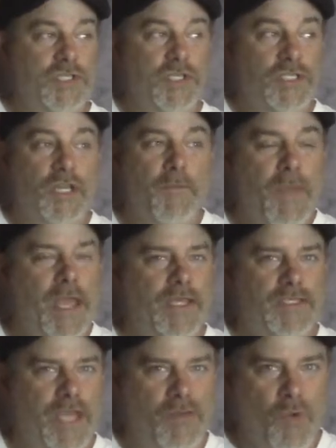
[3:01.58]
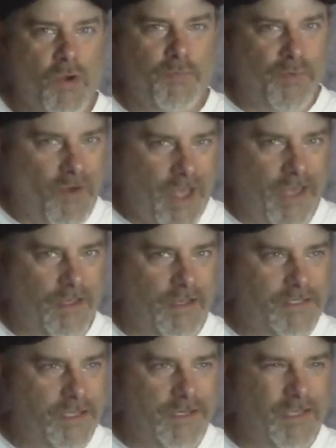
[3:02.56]
is just going to make it sound more bright.
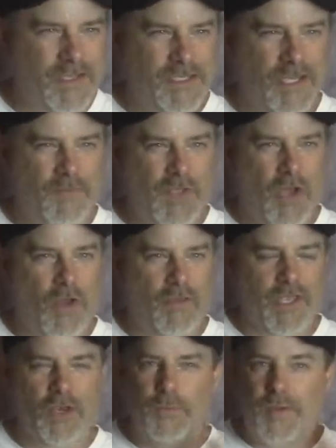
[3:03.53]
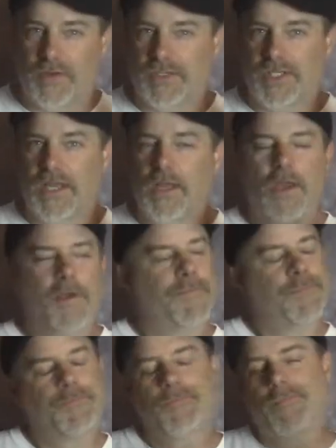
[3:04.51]
It's going to, it's going to be all ear piercing.
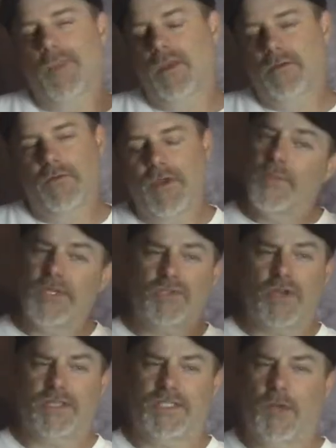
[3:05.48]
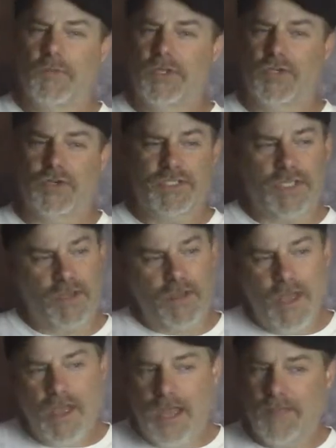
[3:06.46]
But he's trying to sell me
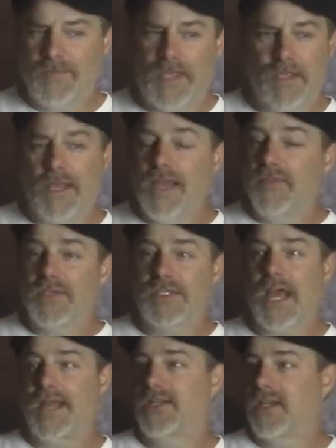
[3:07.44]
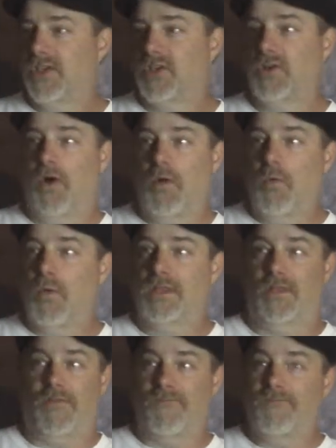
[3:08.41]
Duracell, and I'm thinking, this guy doesn't know
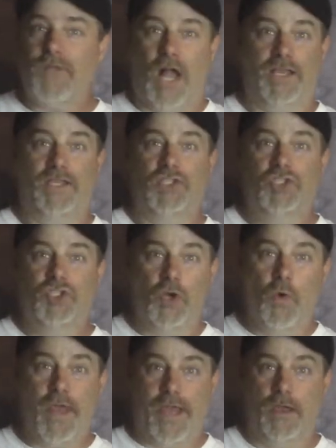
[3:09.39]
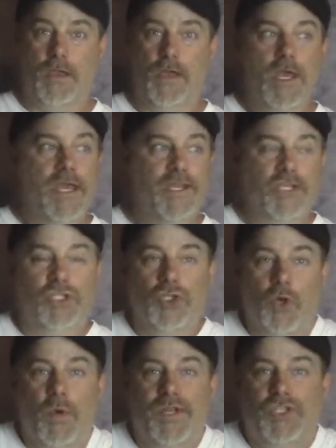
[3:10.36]
what he's doing. He doesn't
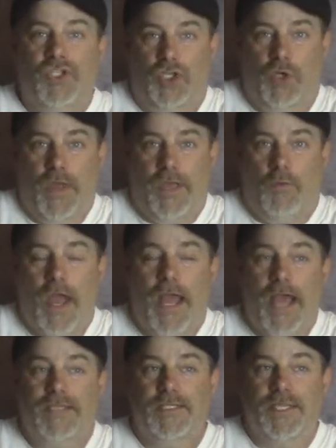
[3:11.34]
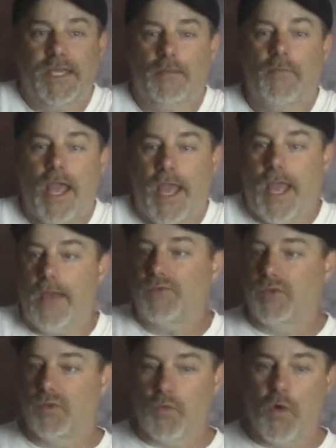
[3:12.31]
know what he's doing, right? I sent my
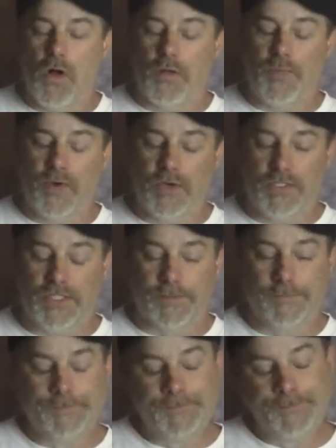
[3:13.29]
amp to the wrong person.